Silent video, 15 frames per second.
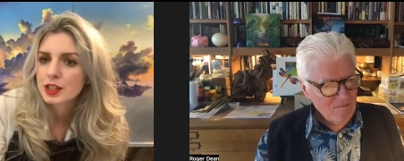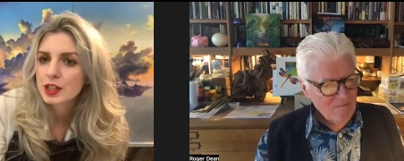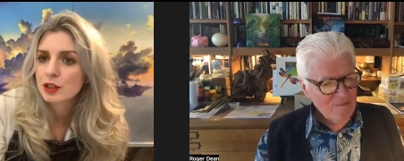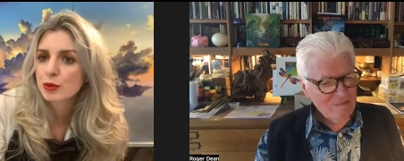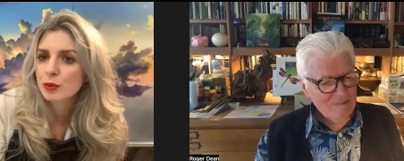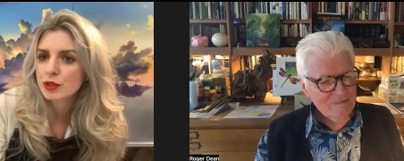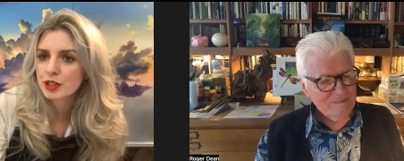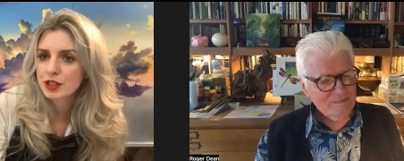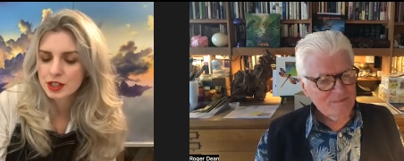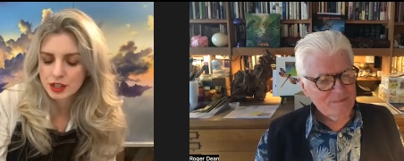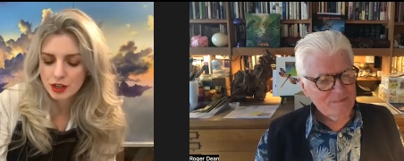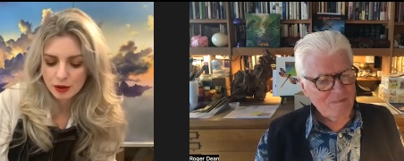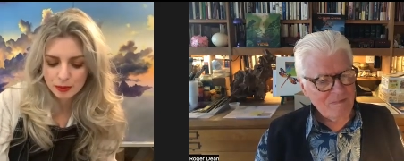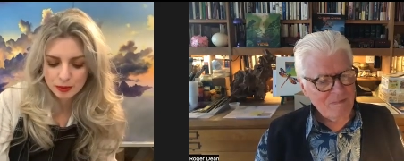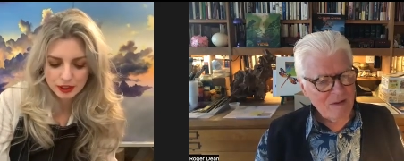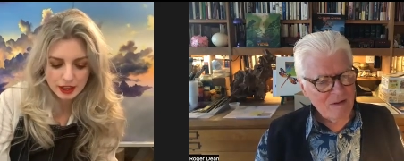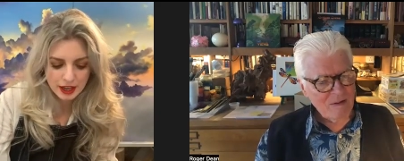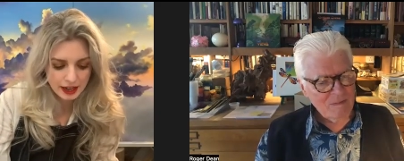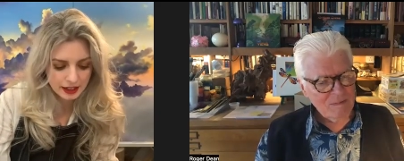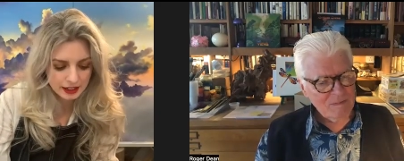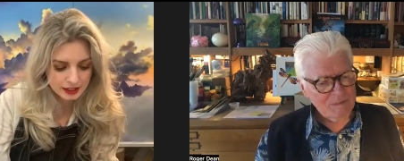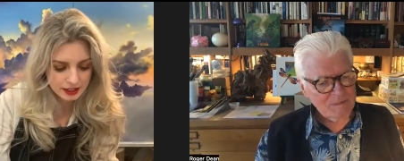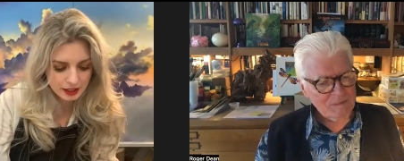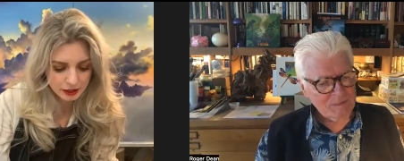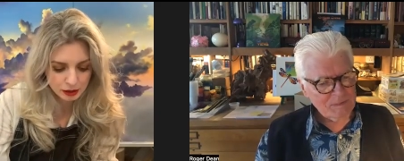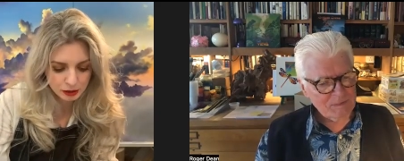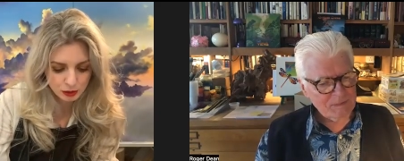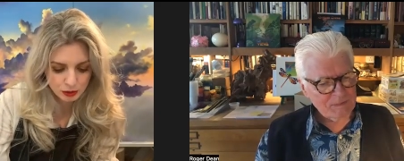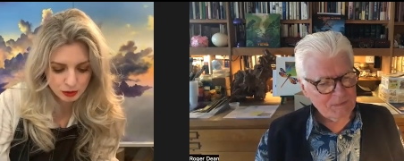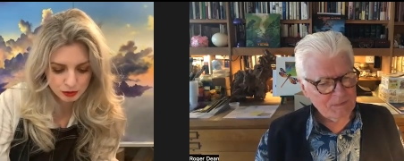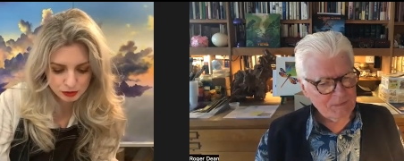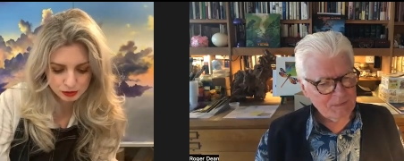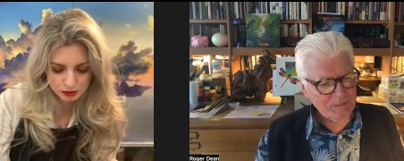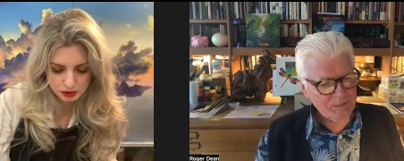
Speaker 1: So do you want to start with that? I thought,